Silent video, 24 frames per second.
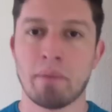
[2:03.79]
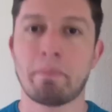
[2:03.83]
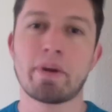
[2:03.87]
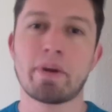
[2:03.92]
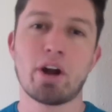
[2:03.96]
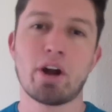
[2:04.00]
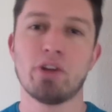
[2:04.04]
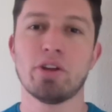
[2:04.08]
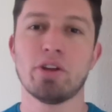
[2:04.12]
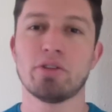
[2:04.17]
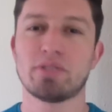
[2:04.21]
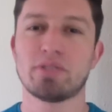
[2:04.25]

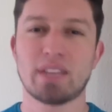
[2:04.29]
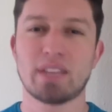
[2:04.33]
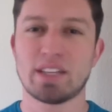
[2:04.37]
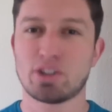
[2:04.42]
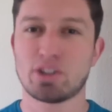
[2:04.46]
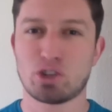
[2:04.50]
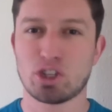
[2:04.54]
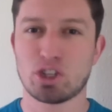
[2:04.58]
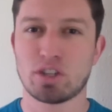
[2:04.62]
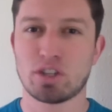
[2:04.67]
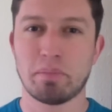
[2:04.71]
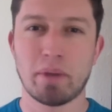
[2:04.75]
But all those
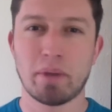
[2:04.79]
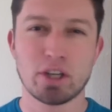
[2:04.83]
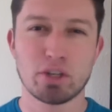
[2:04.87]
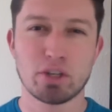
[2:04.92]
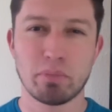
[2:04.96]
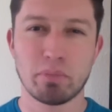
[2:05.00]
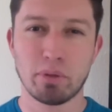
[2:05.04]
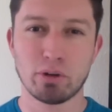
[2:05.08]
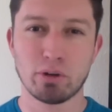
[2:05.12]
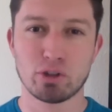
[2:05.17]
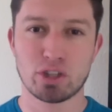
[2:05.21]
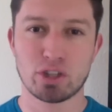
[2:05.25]
things are just a bunch
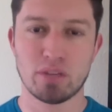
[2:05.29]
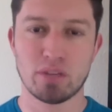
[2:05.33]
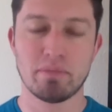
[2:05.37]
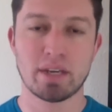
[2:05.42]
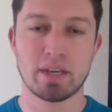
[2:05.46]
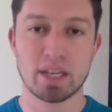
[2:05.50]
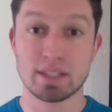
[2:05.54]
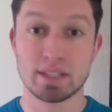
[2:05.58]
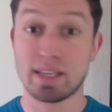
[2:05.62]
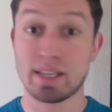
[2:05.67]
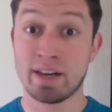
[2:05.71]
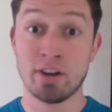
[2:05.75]
of bullshit,
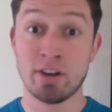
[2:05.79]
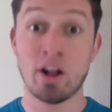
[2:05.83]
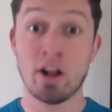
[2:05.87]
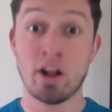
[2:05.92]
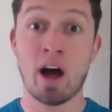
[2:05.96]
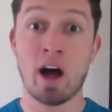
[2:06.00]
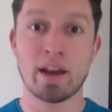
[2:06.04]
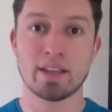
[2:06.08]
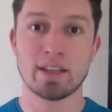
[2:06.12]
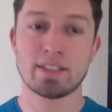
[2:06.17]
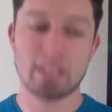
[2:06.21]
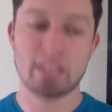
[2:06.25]
because in all
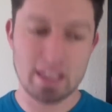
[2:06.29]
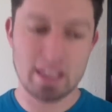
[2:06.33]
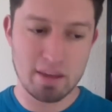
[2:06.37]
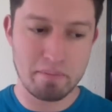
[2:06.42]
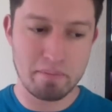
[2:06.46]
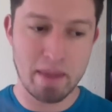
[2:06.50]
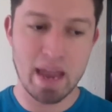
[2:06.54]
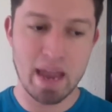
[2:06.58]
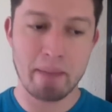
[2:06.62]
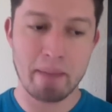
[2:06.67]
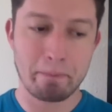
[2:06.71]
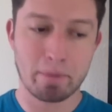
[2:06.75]
honesty, the
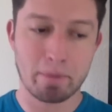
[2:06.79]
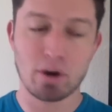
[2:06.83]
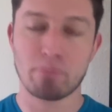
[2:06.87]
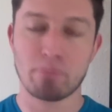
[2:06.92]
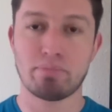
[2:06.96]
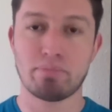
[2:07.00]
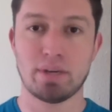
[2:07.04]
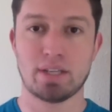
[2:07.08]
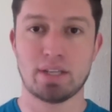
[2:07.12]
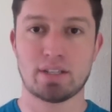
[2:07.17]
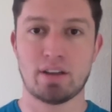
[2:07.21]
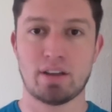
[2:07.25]
main
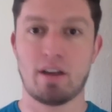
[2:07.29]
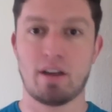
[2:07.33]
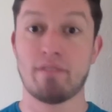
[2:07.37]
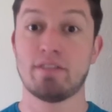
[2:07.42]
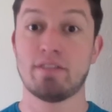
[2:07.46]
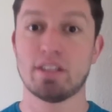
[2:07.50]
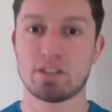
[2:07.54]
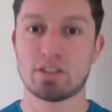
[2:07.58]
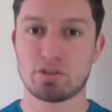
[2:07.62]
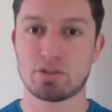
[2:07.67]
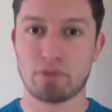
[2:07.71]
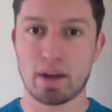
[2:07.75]
purpose of
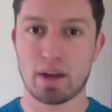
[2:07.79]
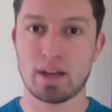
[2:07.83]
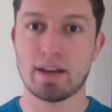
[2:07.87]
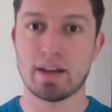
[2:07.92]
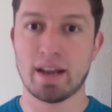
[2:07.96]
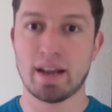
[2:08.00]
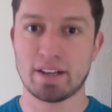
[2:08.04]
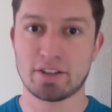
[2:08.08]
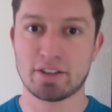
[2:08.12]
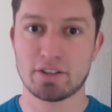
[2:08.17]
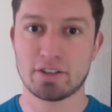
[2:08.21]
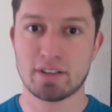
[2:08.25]
this training
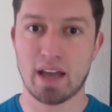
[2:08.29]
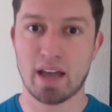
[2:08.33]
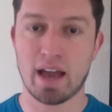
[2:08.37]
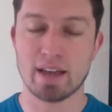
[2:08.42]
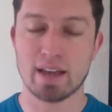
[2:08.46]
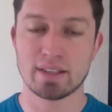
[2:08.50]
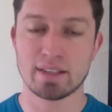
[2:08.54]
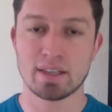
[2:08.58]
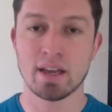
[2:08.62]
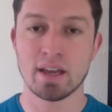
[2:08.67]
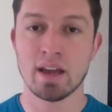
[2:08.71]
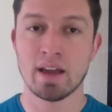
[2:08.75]

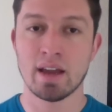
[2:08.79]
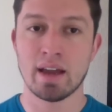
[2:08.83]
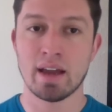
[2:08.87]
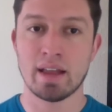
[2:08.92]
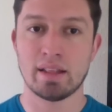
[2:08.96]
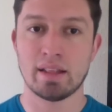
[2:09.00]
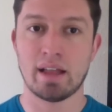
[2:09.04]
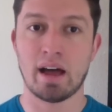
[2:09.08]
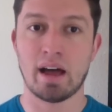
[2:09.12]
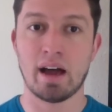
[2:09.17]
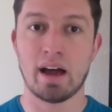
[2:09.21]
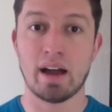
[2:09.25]
exercise,
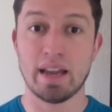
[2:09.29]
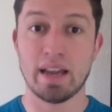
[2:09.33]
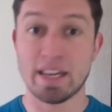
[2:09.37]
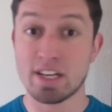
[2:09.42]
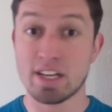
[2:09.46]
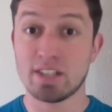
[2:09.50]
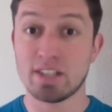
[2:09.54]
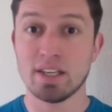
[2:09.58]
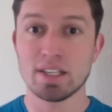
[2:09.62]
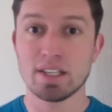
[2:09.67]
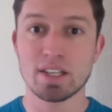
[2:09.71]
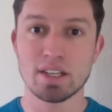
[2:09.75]
in
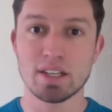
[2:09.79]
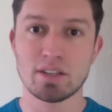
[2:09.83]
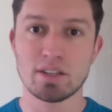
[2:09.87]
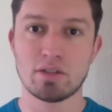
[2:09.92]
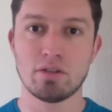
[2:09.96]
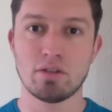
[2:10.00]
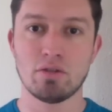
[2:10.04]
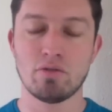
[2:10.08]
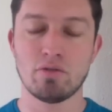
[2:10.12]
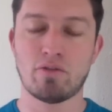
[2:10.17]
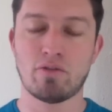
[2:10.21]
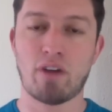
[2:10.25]
addition
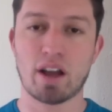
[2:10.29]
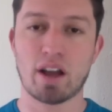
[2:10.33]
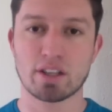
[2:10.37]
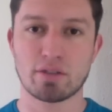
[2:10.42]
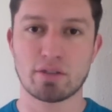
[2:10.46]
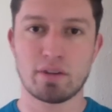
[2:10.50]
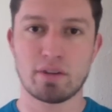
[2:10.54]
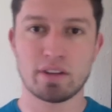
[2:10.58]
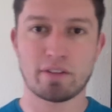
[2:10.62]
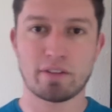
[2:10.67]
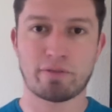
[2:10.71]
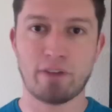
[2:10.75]
to
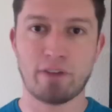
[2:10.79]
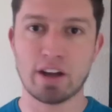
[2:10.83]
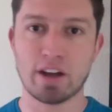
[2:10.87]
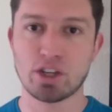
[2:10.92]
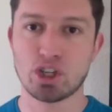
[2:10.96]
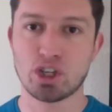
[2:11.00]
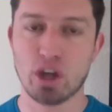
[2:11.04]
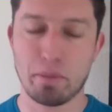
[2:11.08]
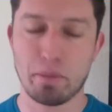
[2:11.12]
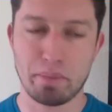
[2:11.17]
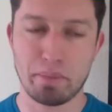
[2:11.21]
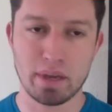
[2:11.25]
fostering the
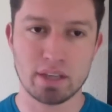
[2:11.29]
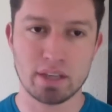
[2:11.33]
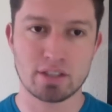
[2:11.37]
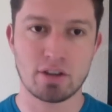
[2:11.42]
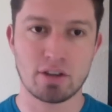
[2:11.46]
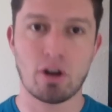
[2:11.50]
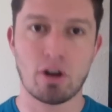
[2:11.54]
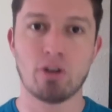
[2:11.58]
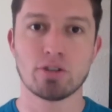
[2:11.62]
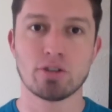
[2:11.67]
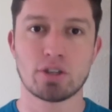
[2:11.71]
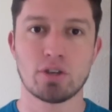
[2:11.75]
friendship, is
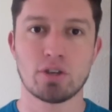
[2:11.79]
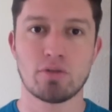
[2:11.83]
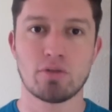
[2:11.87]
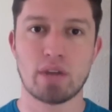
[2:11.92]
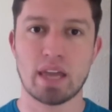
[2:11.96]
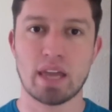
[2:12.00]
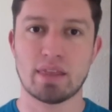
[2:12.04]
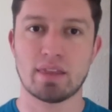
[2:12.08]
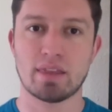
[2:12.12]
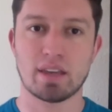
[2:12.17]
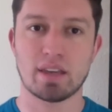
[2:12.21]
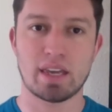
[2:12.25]
to also
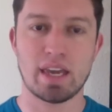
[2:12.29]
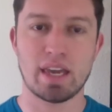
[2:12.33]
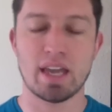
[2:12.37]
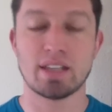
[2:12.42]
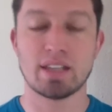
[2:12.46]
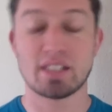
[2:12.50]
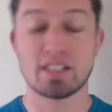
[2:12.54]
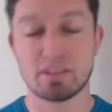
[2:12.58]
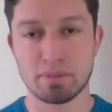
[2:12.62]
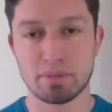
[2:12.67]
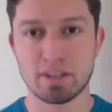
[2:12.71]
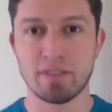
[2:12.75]
get the
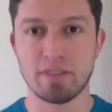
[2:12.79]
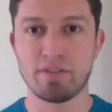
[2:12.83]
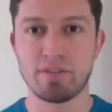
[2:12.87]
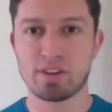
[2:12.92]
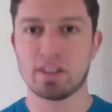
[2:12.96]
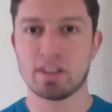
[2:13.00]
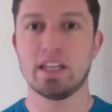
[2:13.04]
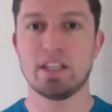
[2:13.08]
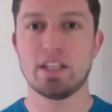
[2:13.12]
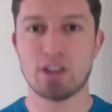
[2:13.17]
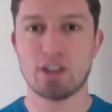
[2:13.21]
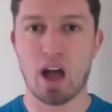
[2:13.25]
kids,
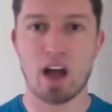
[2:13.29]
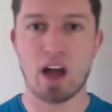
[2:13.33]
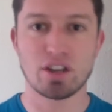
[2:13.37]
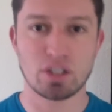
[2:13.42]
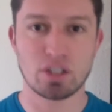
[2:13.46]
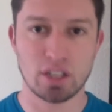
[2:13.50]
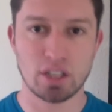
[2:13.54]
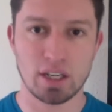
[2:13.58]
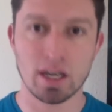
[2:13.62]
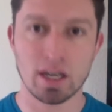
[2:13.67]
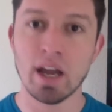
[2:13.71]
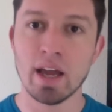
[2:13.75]
specifically
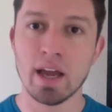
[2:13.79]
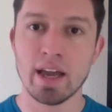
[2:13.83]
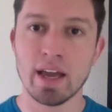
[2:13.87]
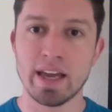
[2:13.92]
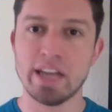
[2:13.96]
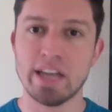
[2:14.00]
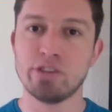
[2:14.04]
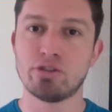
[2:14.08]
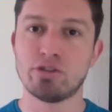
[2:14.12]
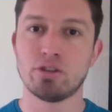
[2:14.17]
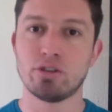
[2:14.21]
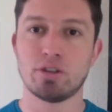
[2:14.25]
Itachi,
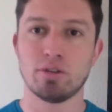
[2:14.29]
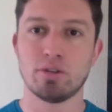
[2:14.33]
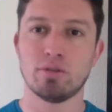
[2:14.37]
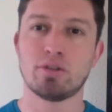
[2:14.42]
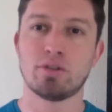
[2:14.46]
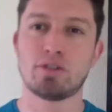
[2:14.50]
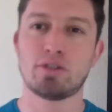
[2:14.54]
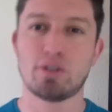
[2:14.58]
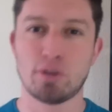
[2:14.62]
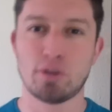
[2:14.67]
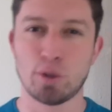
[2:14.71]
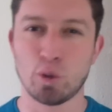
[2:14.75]

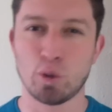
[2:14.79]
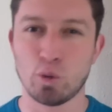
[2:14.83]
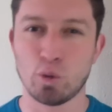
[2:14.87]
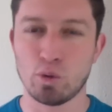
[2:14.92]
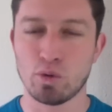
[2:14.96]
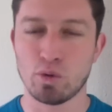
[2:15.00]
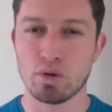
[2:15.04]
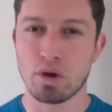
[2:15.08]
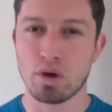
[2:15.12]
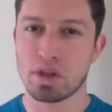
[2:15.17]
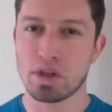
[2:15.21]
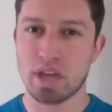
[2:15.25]
introduced
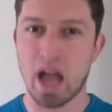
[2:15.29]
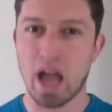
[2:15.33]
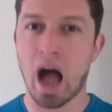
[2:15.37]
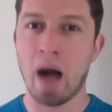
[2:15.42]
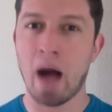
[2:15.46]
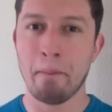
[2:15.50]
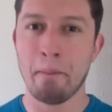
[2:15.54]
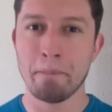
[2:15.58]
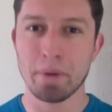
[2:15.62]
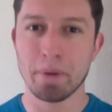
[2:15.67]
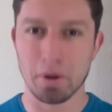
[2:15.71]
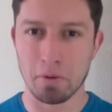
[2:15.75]
to the
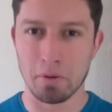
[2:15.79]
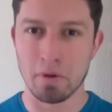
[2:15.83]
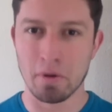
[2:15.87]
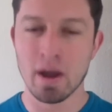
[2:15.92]
Anbu.